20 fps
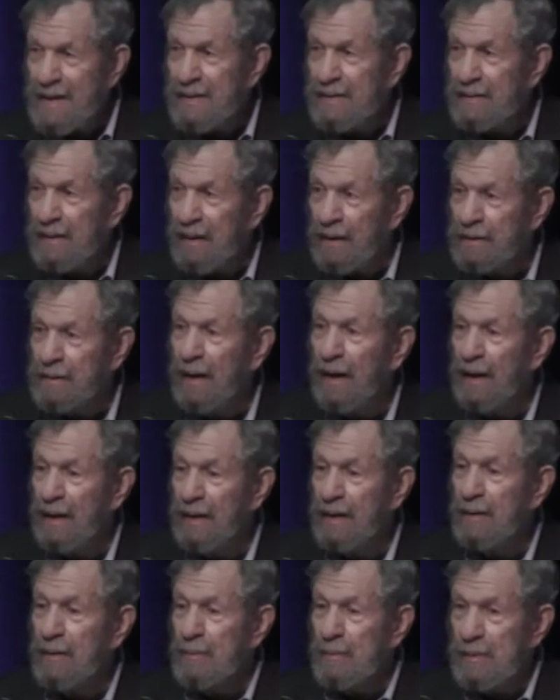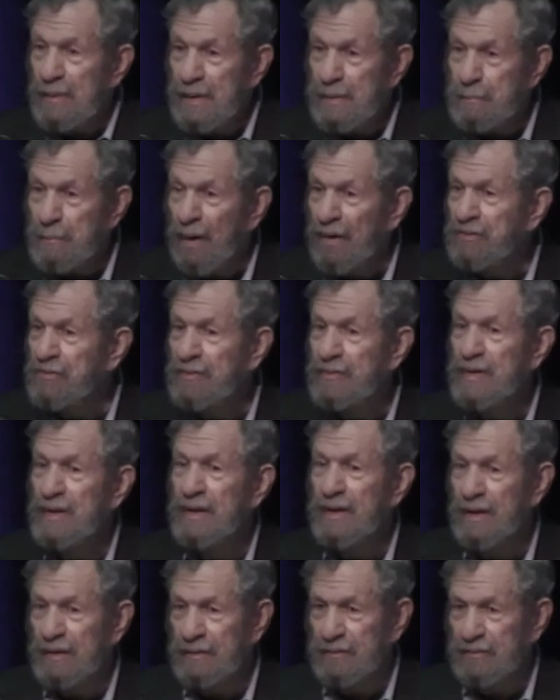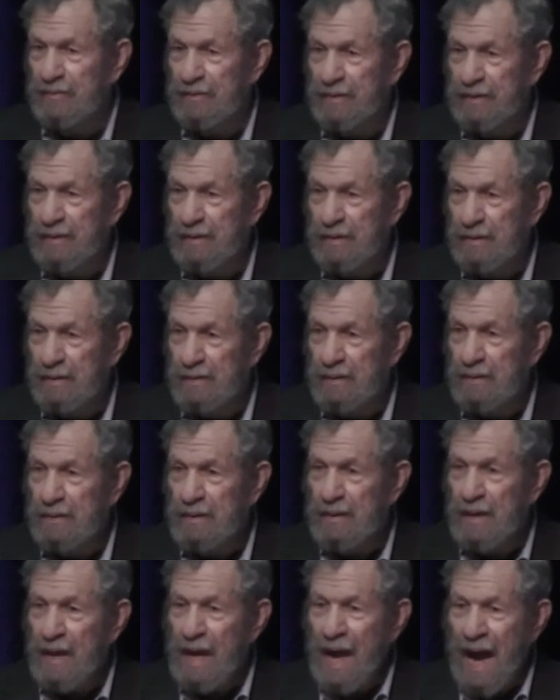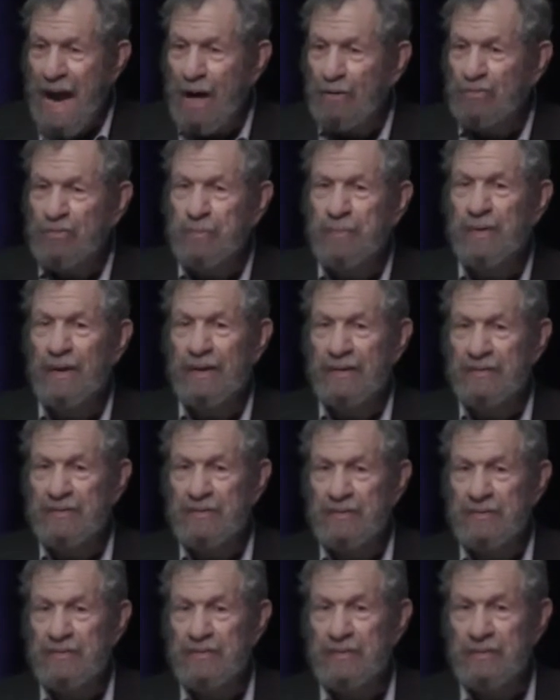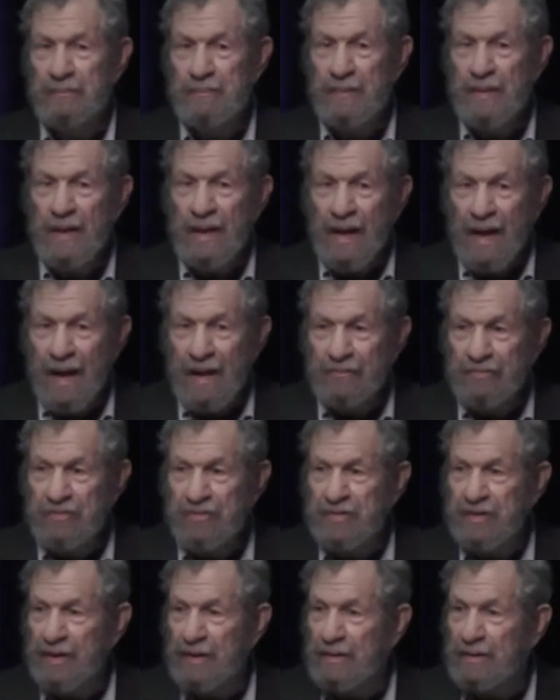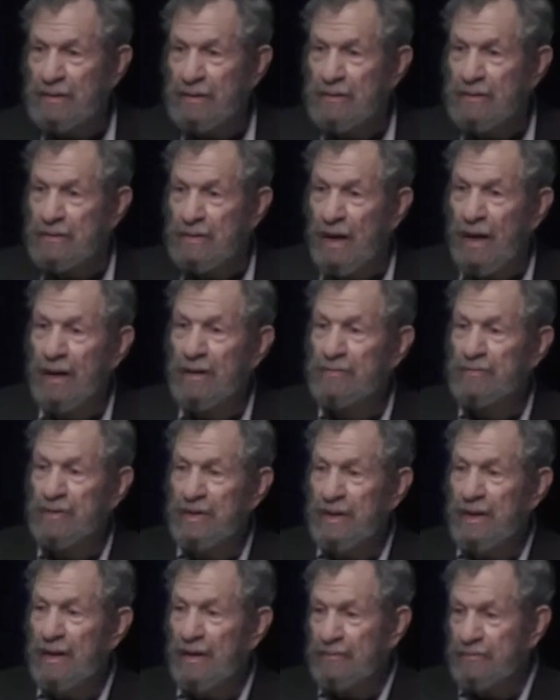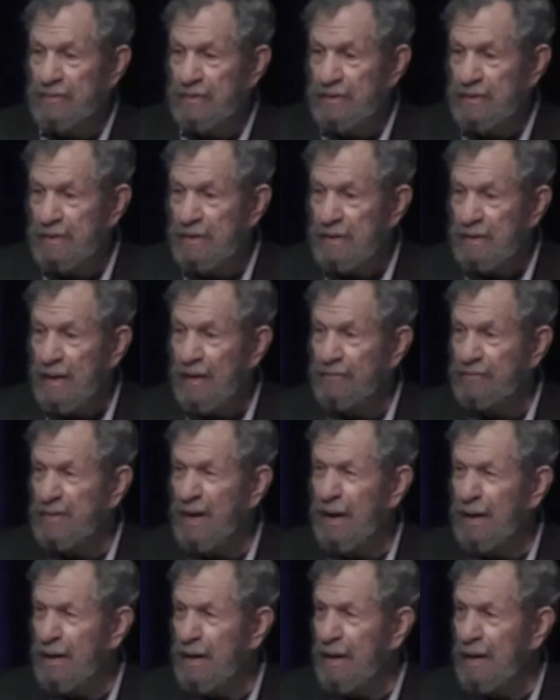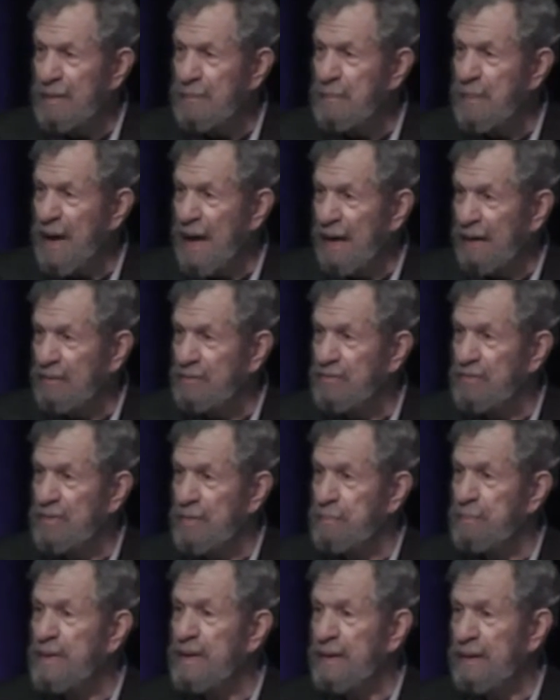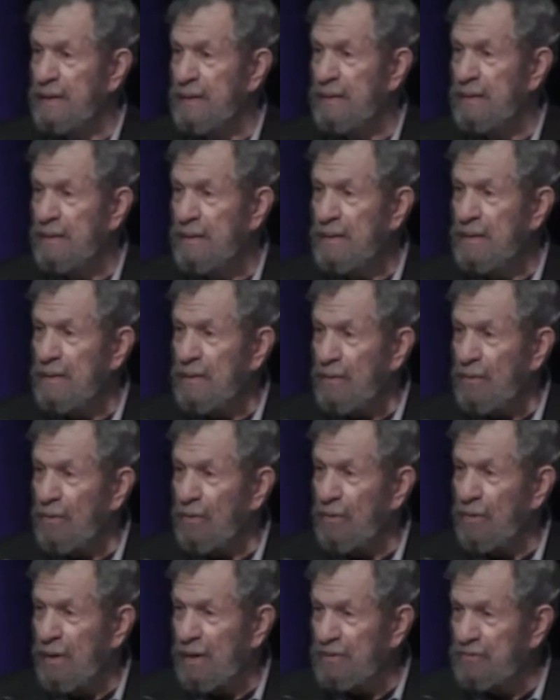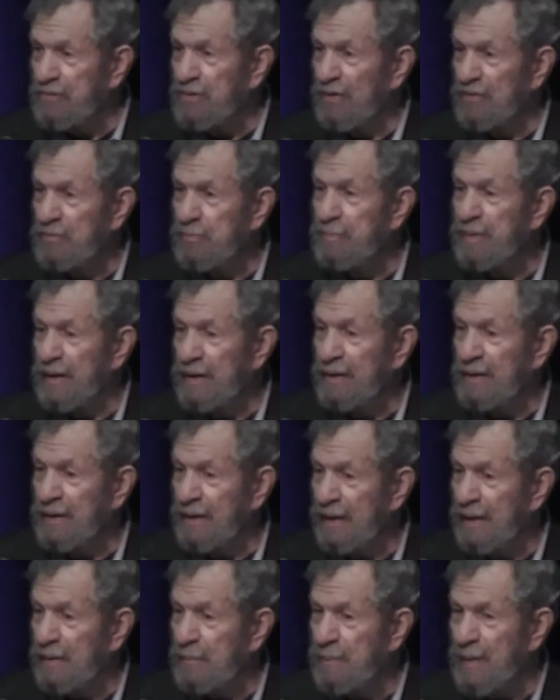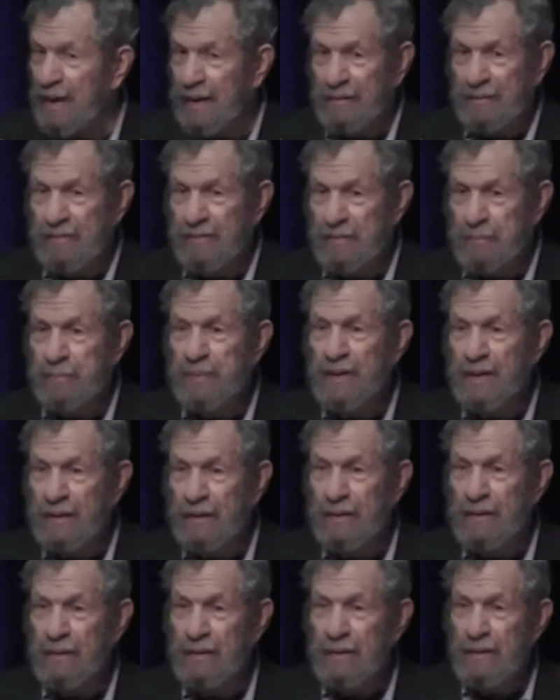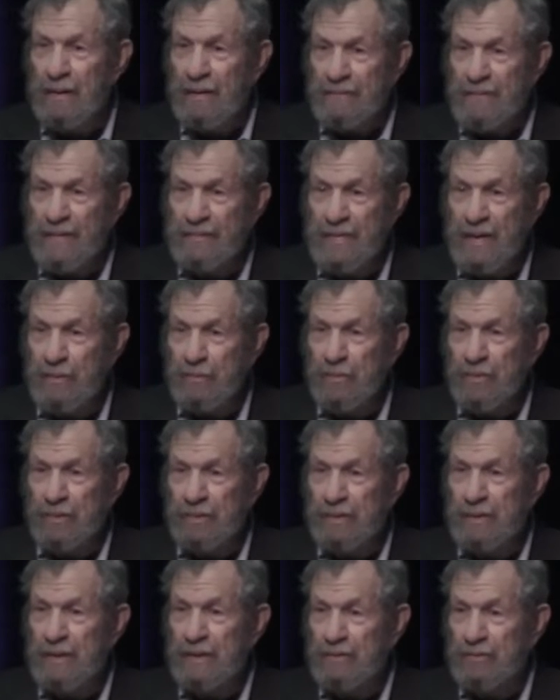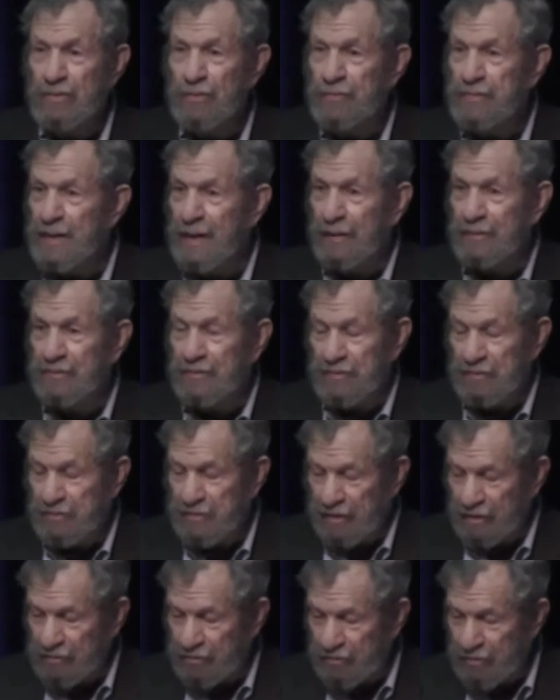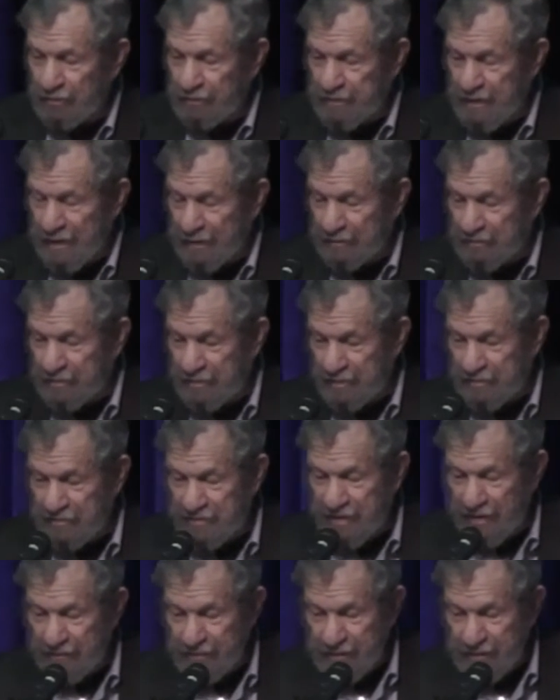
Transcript: unlike in much of the country, house prices have still not recovered, have not gotten back to the peak, or are just barely getting back to the peak that they were in 2006, 2007.